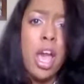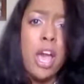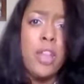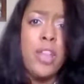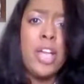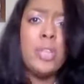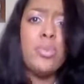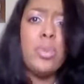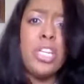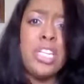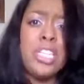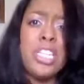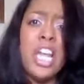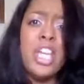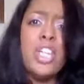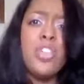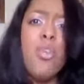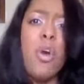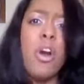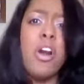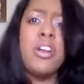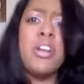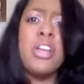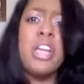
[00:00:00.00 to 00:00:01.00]
That's what he said.
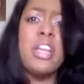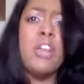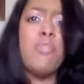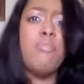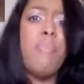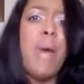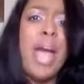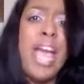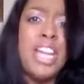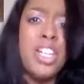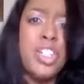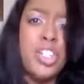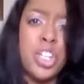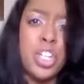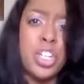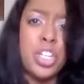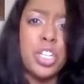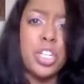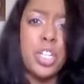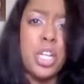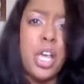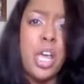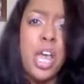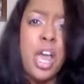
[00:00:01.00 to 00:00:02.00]
You are in need of
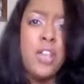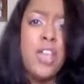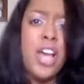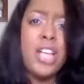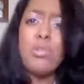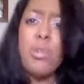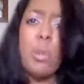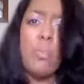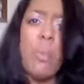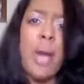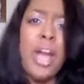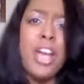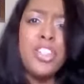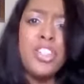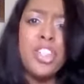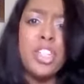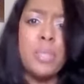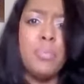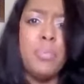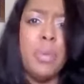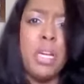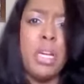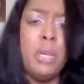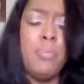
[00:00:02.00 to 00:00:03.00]
patience. That's what
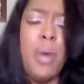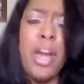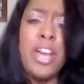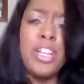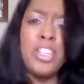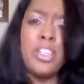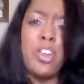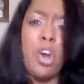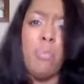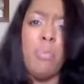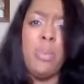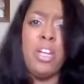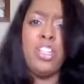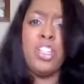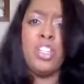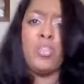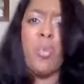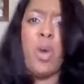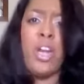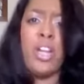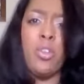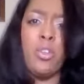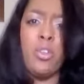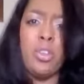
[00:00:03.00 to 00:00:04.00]
patience means. Patience don't mean just
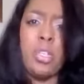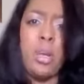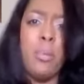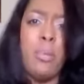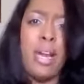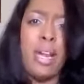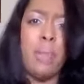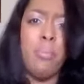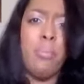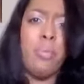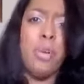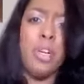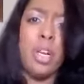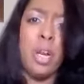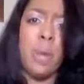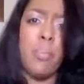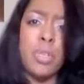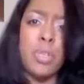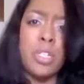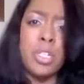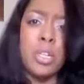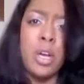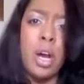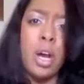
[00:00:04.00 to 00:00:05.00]
waiting on somebody and putting up
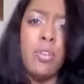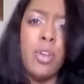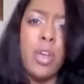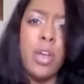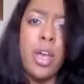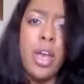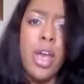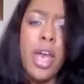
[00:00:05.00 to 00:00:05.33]
with stuff.